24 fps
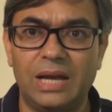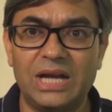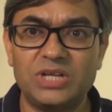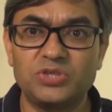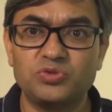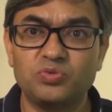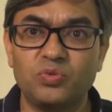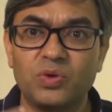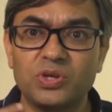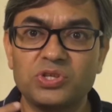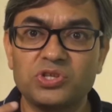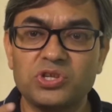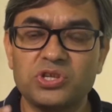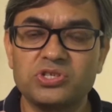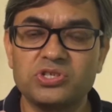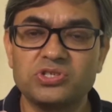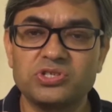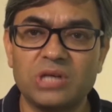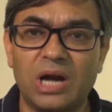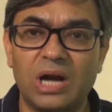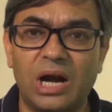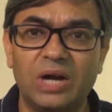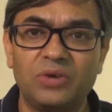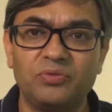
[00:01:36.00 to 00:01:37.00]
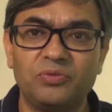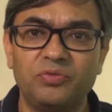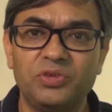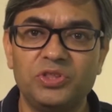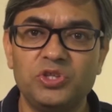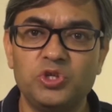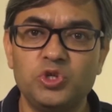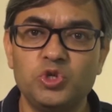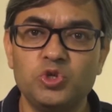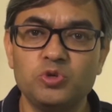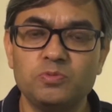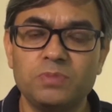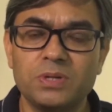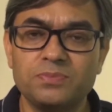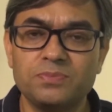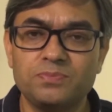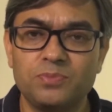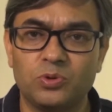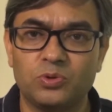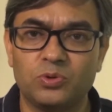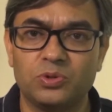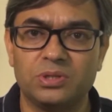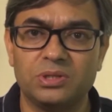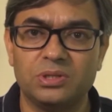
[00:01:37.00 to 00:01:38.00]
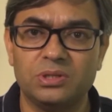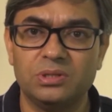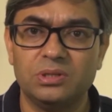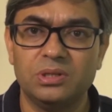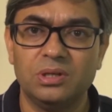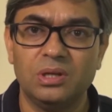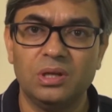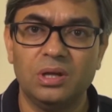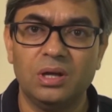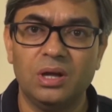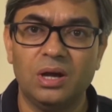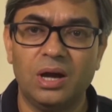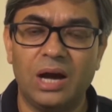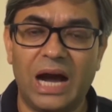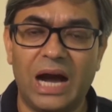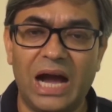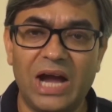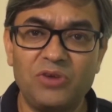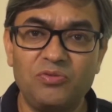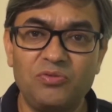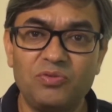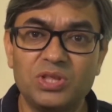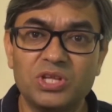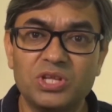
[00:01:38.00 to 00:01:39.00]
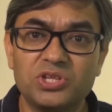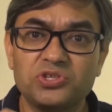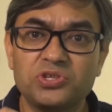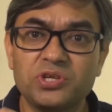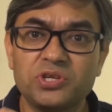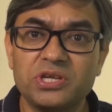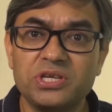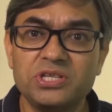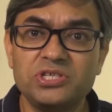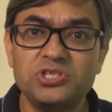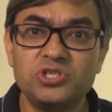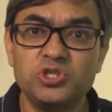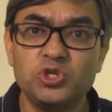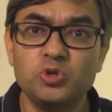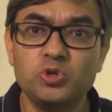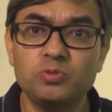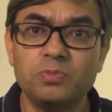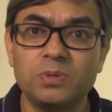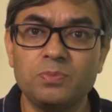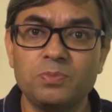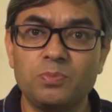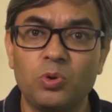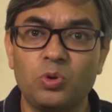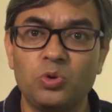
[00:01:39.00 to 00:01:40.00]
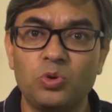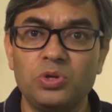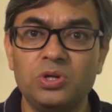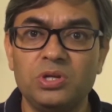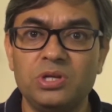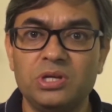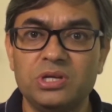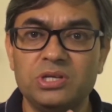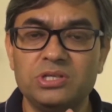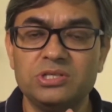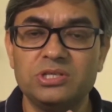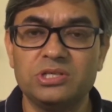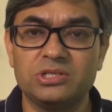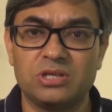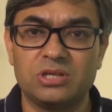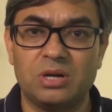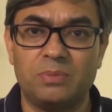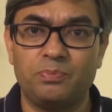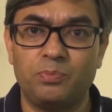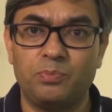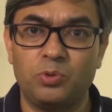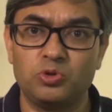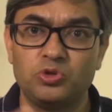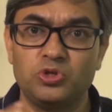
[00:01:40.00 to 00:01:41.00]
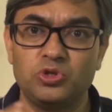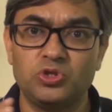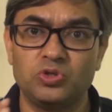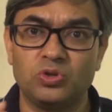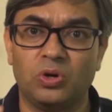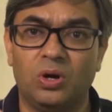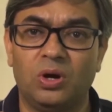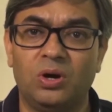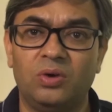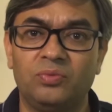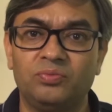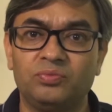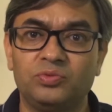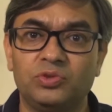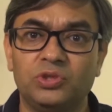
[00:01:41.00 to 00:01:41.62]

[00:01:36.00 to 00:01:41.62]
Let's first start with human body. Ayurveda says human body is a composite of